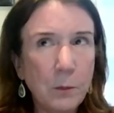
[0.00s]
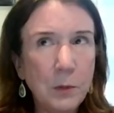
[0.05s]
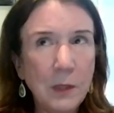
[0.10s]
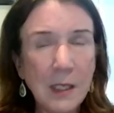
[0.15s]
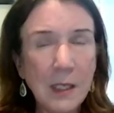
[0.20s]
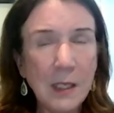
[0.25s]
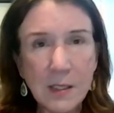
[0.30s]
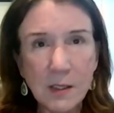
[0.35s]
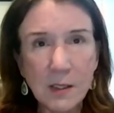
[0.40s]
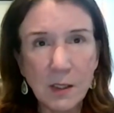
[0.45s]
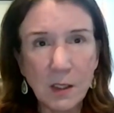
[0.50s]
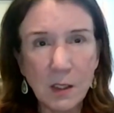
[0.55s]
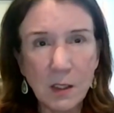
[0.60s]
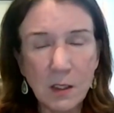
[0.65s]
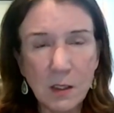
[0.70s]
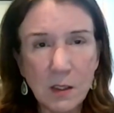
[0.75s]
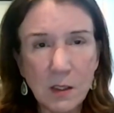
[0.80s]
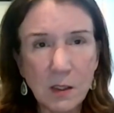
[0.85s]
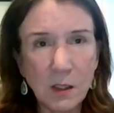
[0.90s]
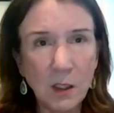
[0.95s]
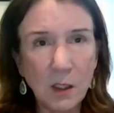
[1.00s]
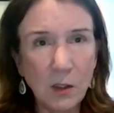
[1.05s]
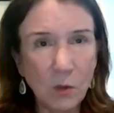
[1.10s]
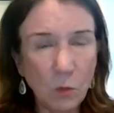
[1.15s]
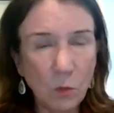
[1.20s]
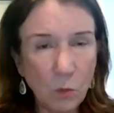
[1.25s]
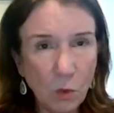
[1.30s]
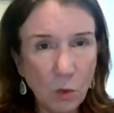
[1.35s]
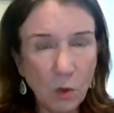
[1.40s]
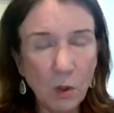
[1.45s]
places in the
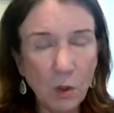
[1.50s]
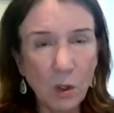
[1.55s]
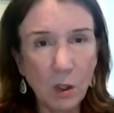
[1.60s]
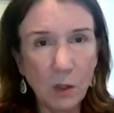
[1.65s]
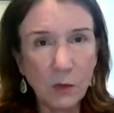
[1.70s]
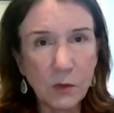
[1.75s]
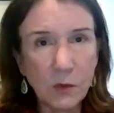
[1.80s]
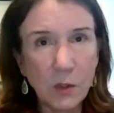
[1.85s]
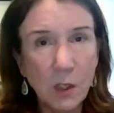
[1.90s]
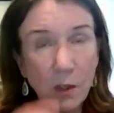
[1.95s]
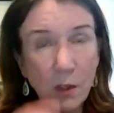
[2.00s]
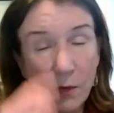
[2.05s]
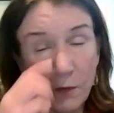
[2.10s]
world,